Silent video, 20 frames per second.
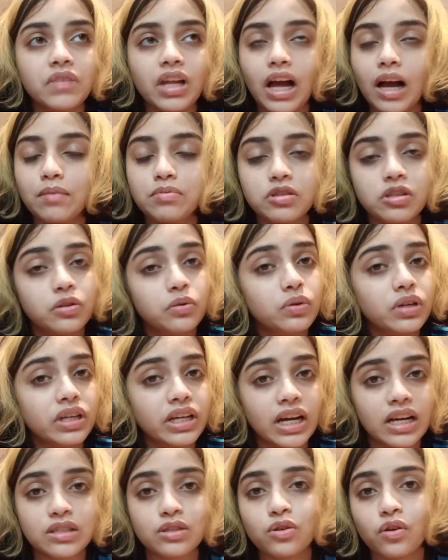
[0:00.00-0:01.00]
Absolutely
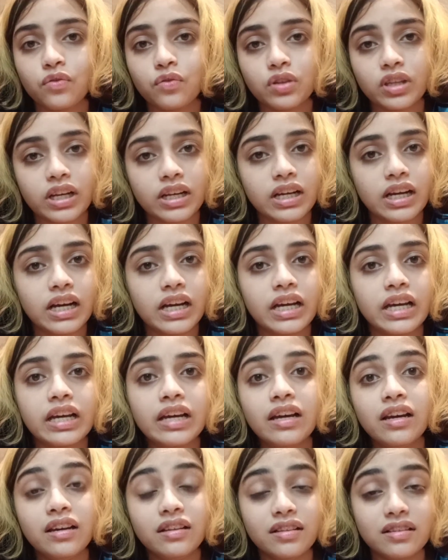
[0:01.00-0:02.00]
hats off to that guy.
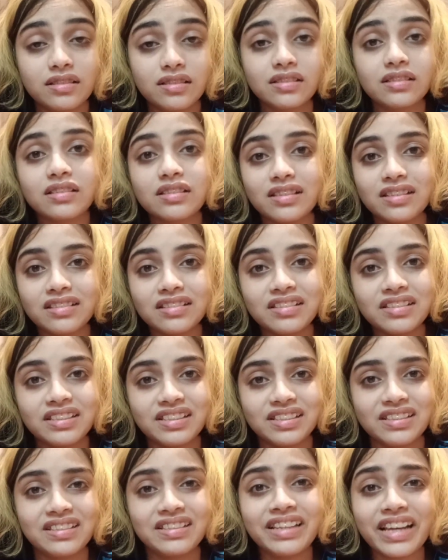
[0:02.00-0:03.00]
This is his
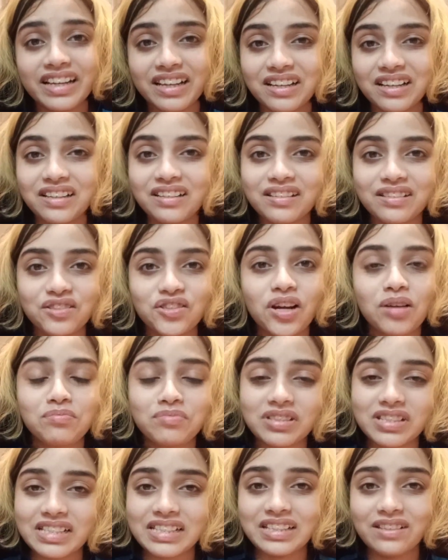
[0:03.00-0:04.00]
second
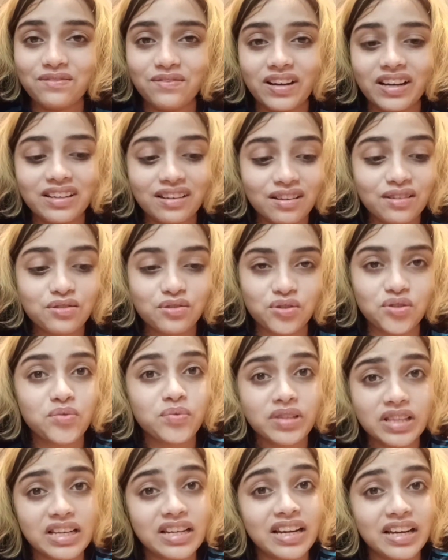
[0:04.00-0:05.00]
Champions League final just
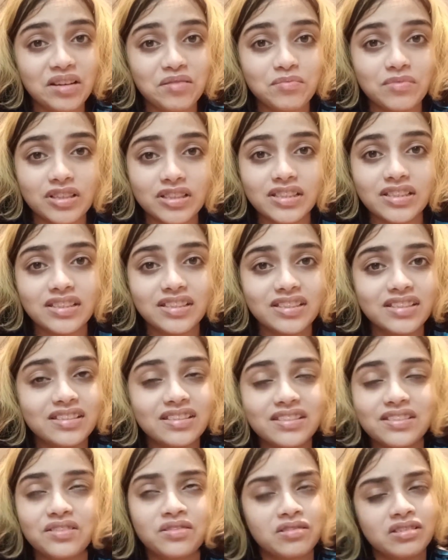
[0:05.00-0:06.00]
within 9 months.
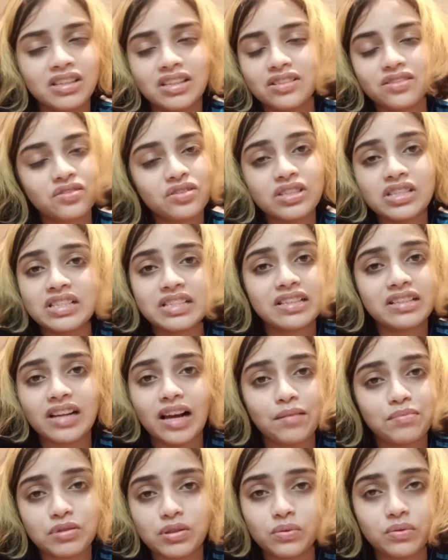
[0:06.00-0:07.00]
He's an
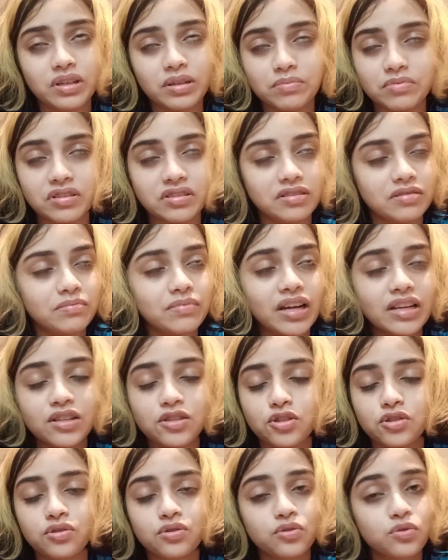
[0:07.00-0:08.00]
absolutely brilliant
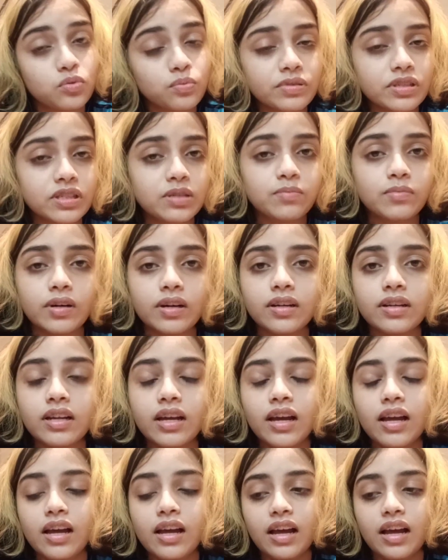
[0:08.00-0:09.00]
manager, super smart.
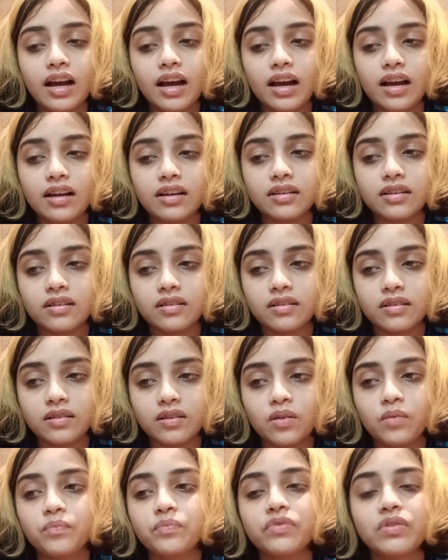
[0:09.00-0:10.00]
And
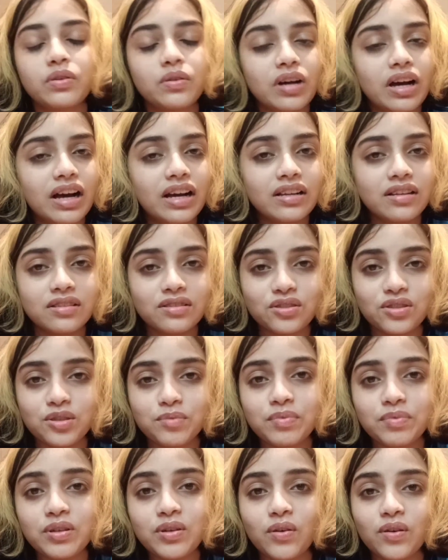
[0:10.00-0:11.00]
I'll just
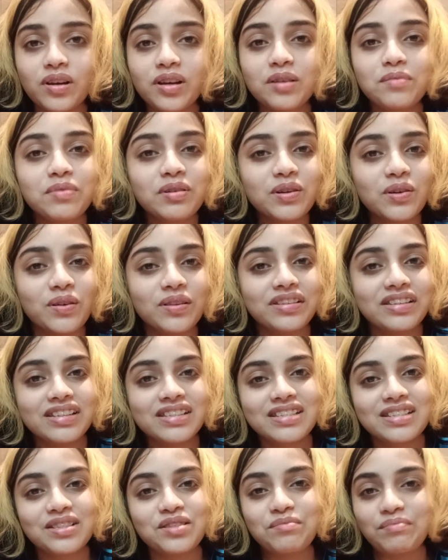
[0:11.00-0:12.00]
be talking about all
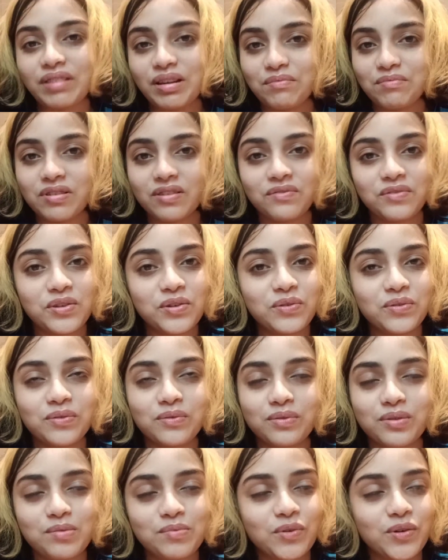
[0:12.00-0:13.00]
this in the meme
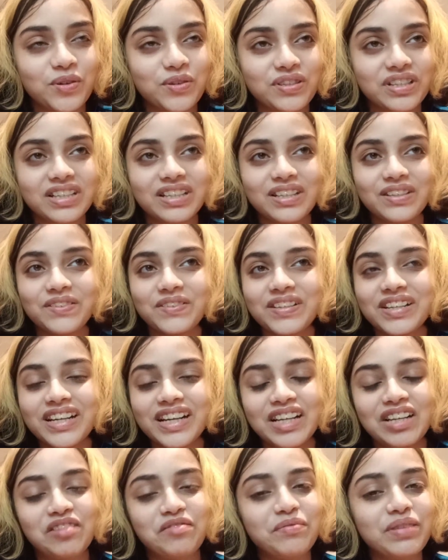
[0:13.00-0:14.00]
review tomorrow, day after.
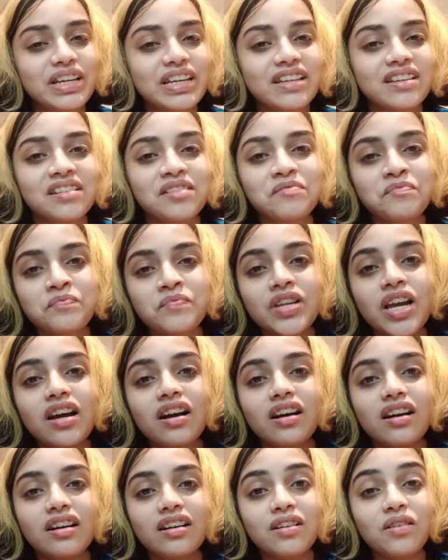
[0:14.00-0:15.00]
I'll make it.
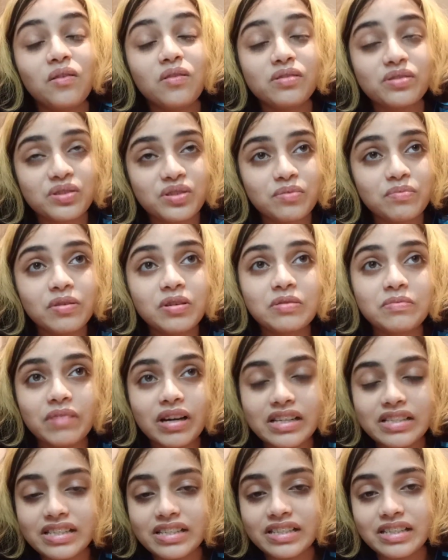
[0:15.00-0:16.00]
Also about
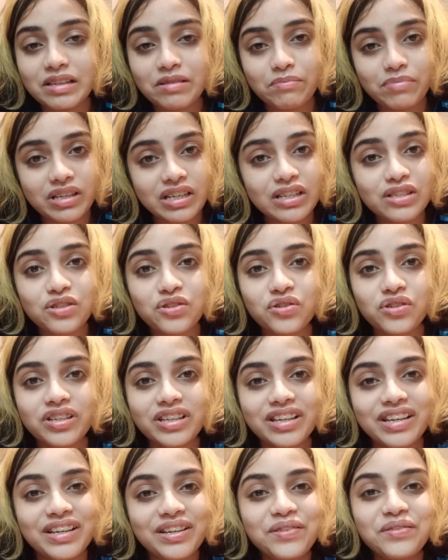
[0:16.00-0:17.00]
Man City
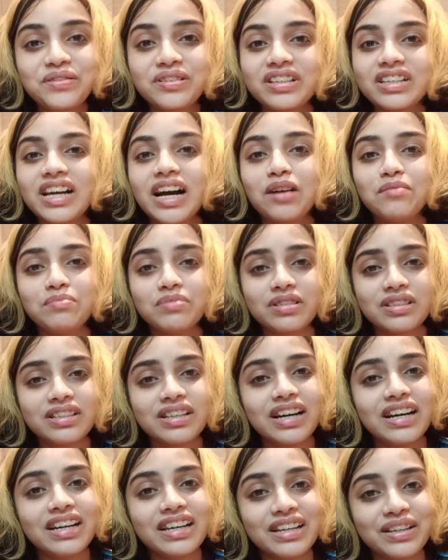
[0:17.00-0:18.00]
PSG, what happened,
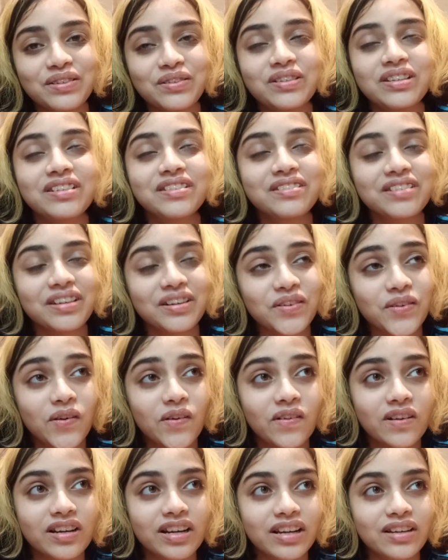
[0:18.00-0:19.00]
I couldn't
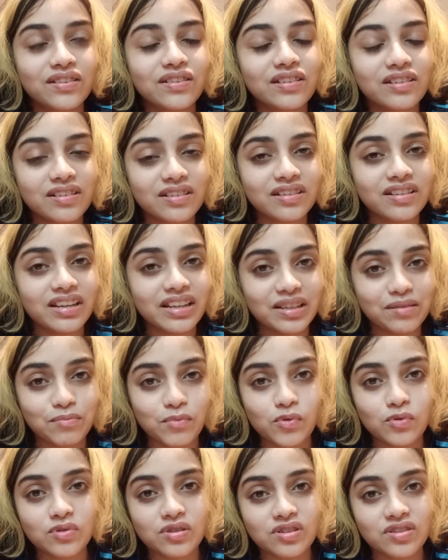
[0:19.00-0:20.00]
record, I couldn't like
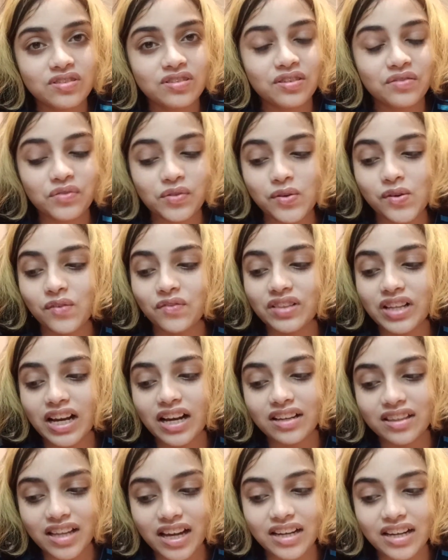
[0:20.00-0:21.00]
post a review of
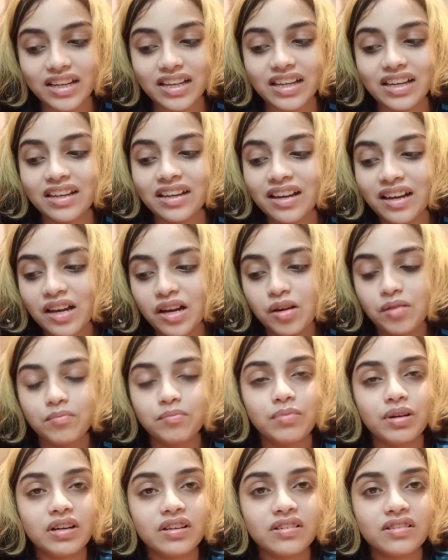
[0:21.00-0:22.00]
that day.
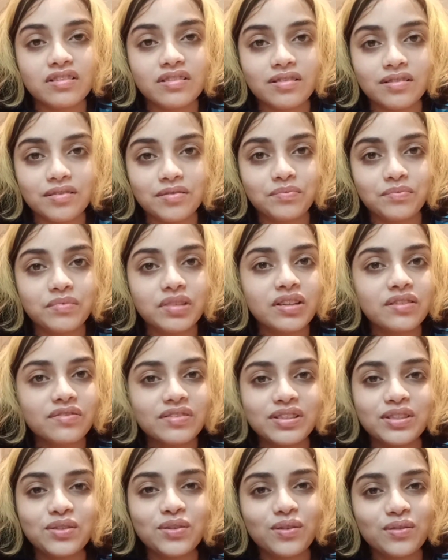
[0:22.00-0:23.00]
But if
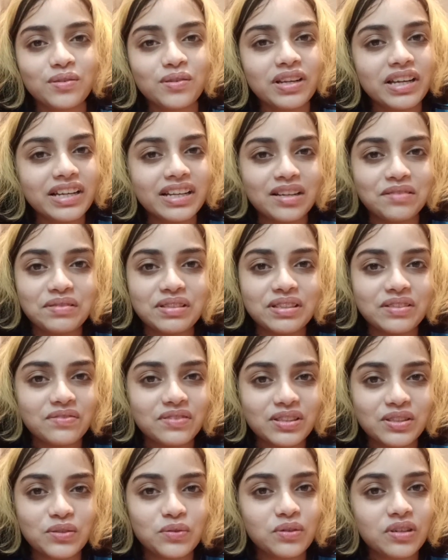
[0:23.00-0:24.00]
it's not too late, I mean, if
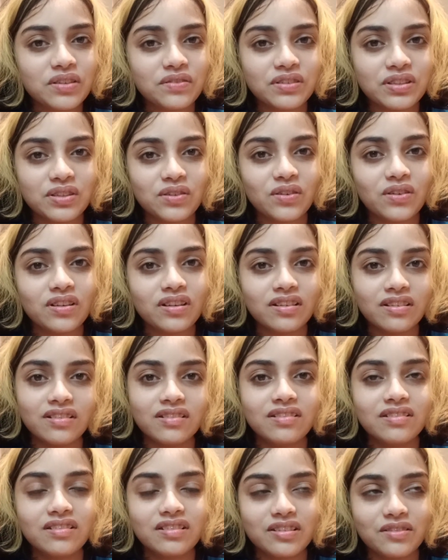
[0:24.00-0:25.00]
it's okay with y'all,
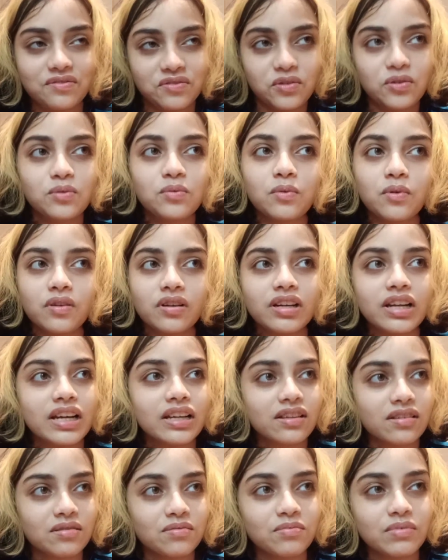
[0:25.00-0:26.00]
if you all want, I
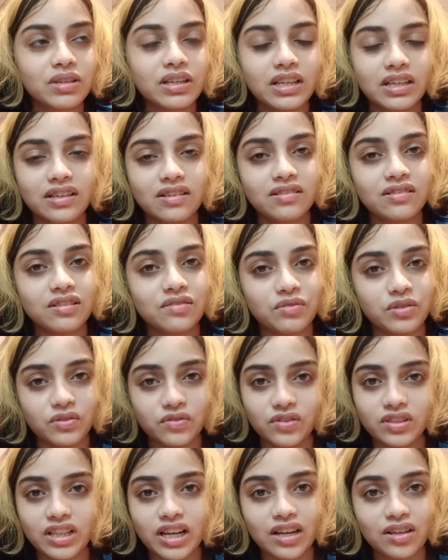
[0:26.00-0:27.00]
can make a review
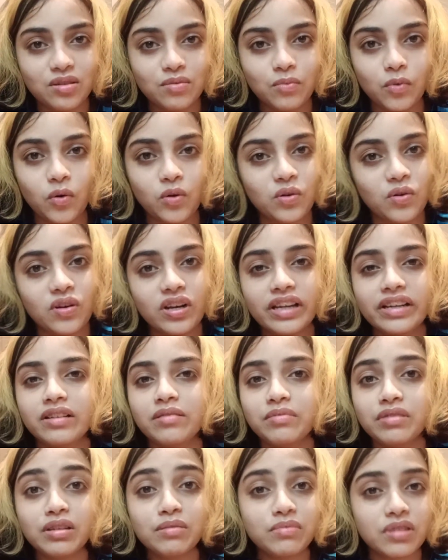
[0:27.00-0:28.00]
for that tomorrow, like a
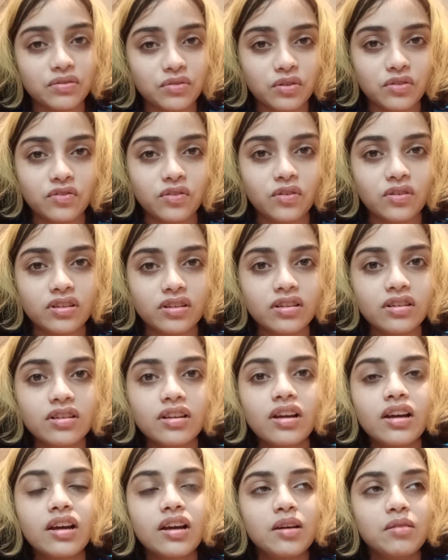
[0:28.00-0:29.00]
meme review for it.
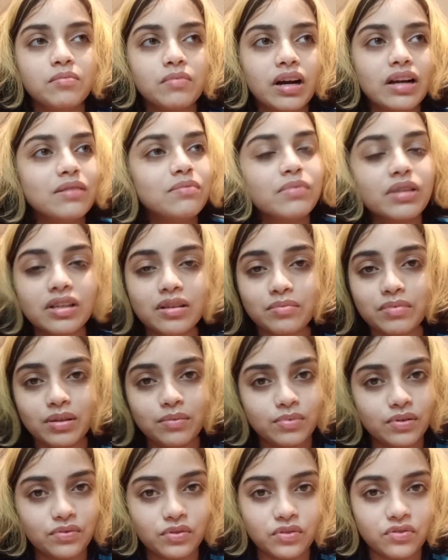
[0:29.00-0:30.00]
I'll make a meme
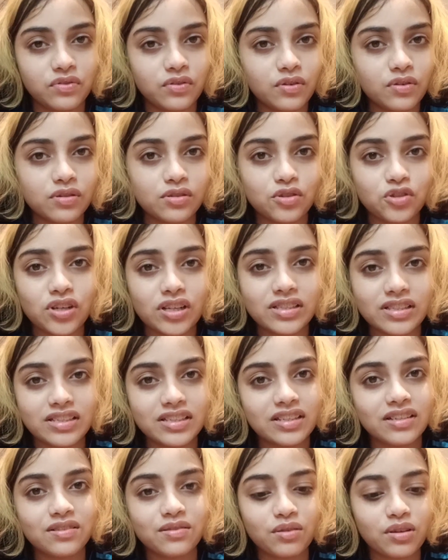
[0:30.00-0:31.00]
review for
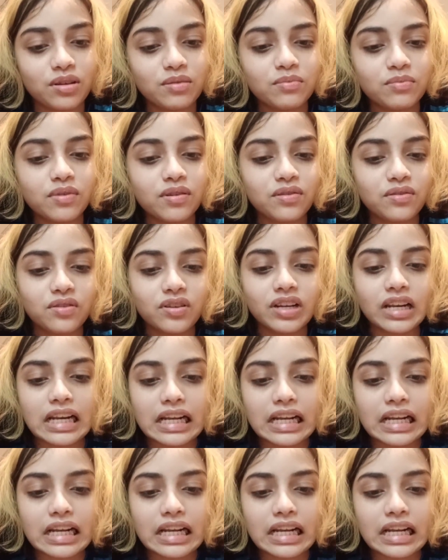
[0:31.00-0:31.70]
Chelsea and Real Madrid.